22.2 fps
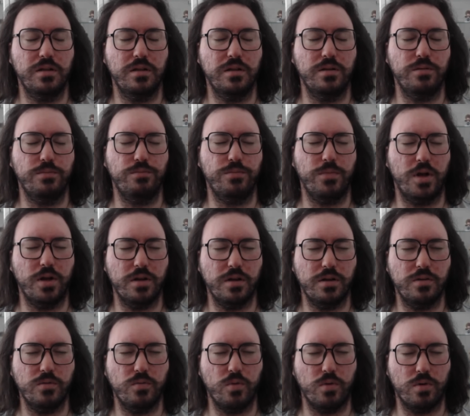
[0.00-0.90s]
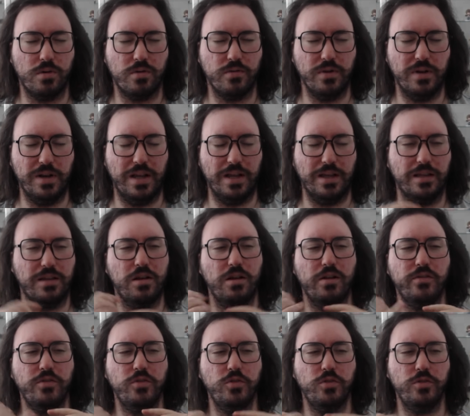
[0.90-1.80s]
Modern Warfare, like Call
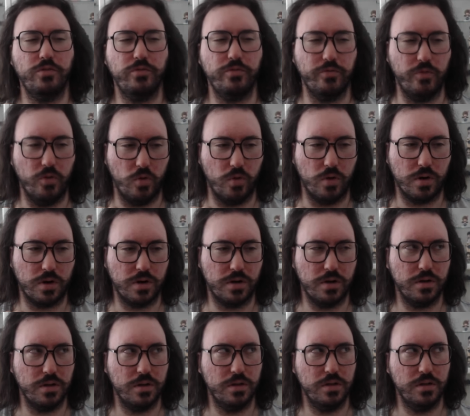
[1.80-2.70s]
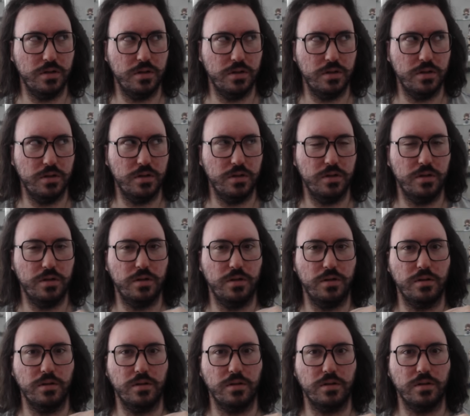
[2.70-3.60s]
of Duty 4,
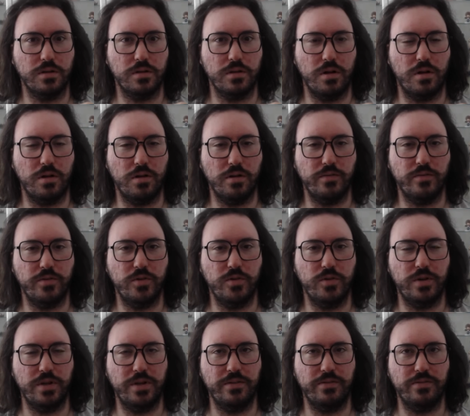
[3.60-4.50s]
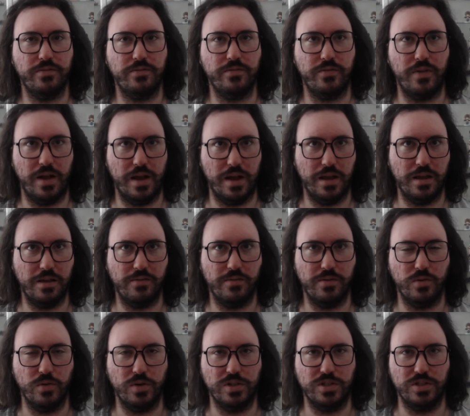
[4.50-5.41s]
Call of Duty 5,
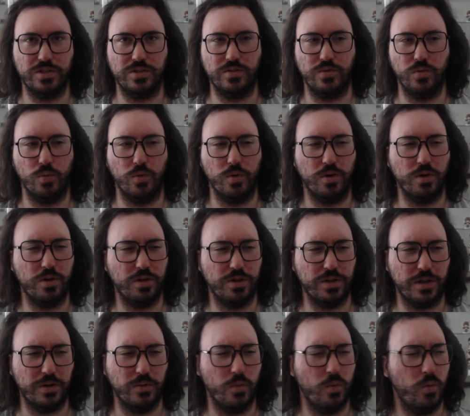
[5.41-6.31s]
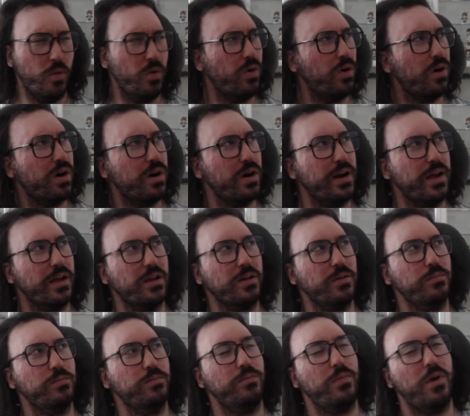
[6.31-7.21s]
which is World at War, and
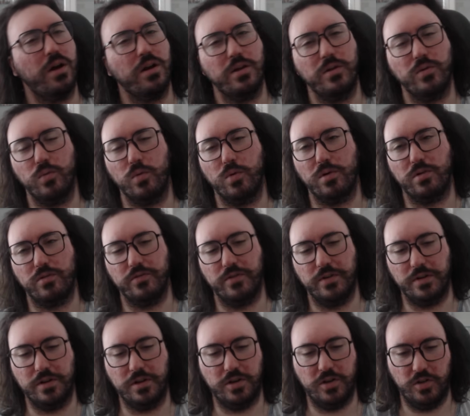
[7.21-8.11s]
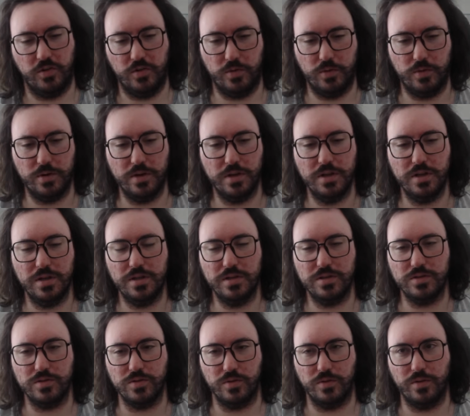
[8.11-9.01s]
Modern Warfare 2.
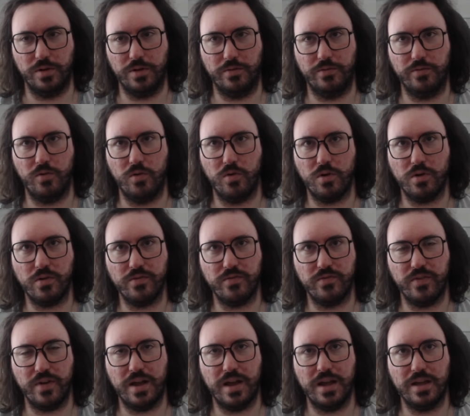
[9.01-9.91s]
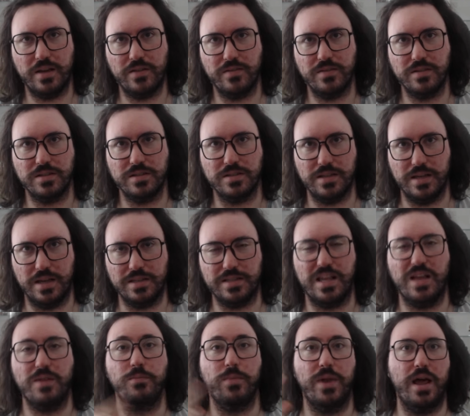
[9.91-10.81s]
So 4, 5, 6,
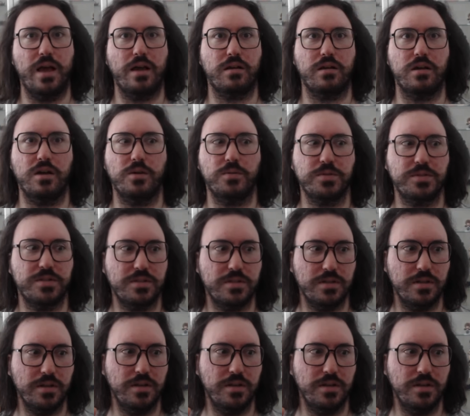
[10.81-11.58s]
and Black Ops.